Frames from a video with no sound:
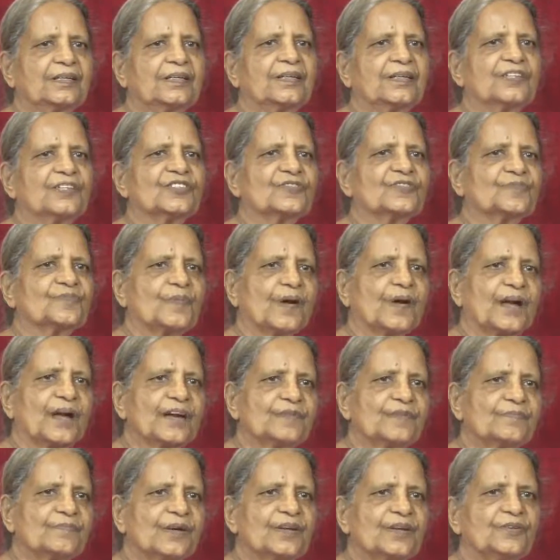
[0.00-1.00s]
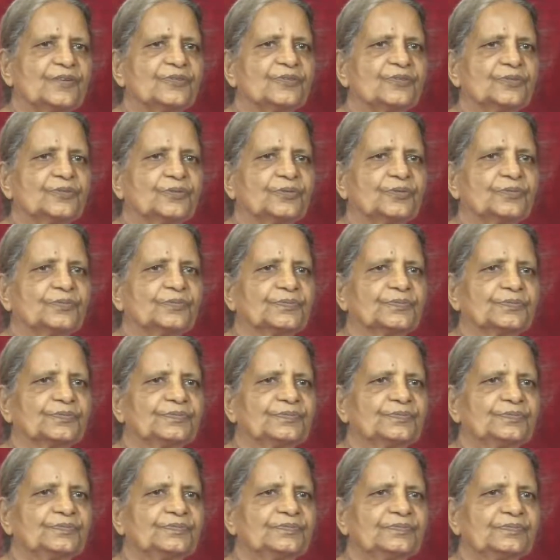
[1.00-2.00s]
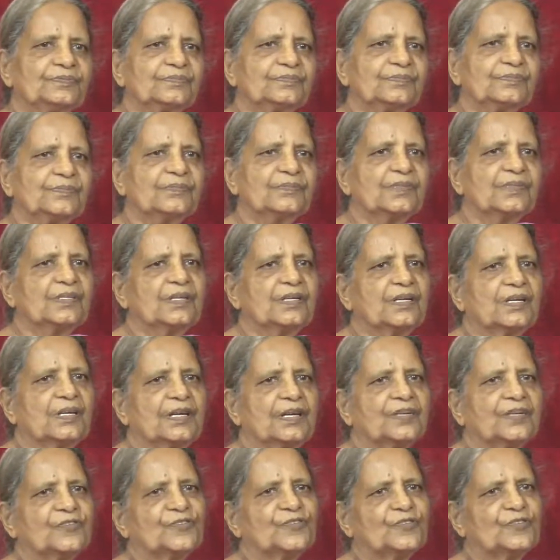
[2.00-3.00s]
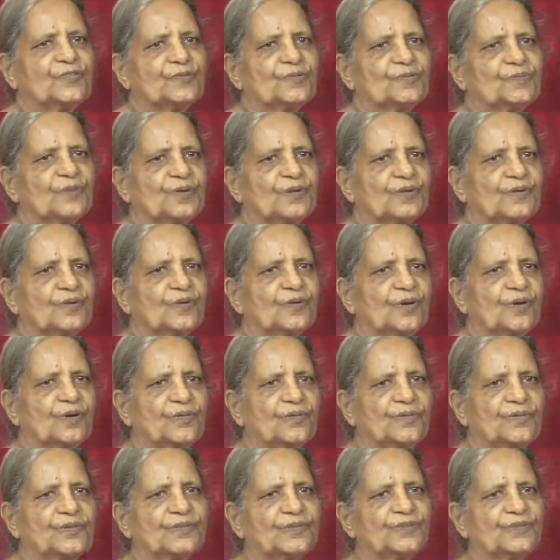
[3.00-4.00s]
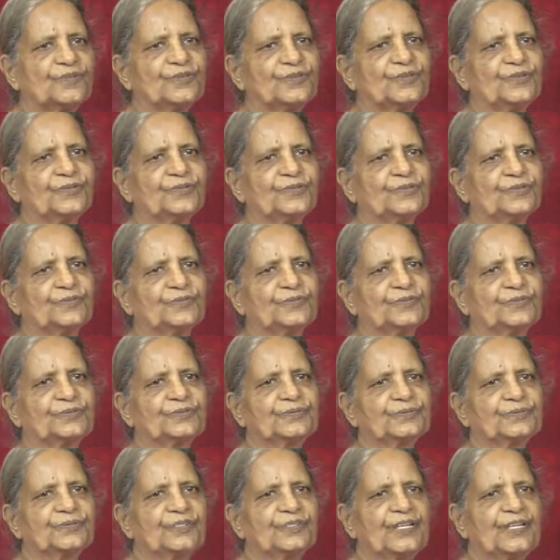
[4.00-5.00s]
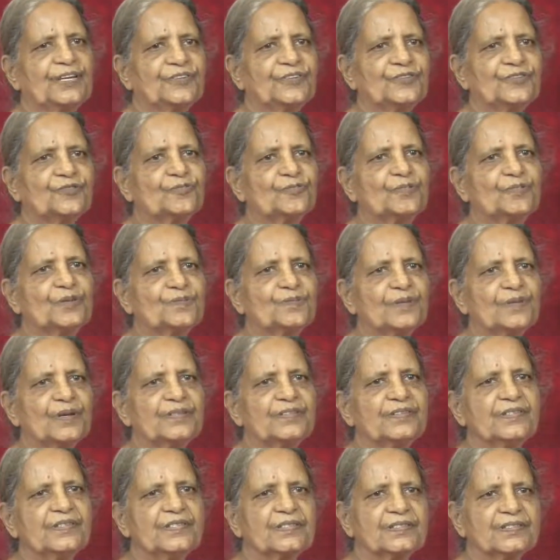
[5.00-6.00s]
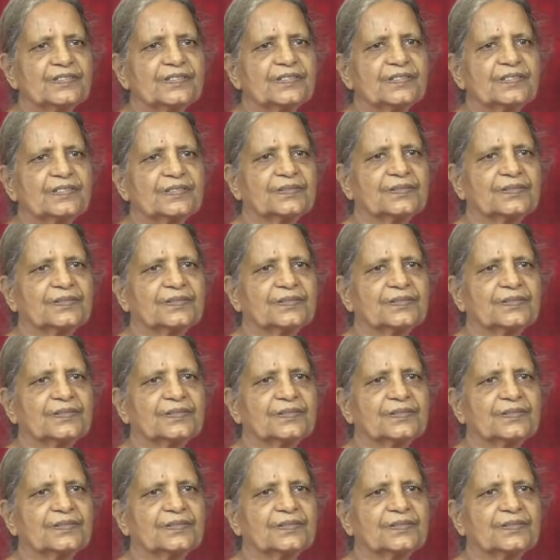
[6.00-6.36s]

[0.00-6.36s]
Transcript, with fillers: inspired by you and should be offered to you. That should be my gesture.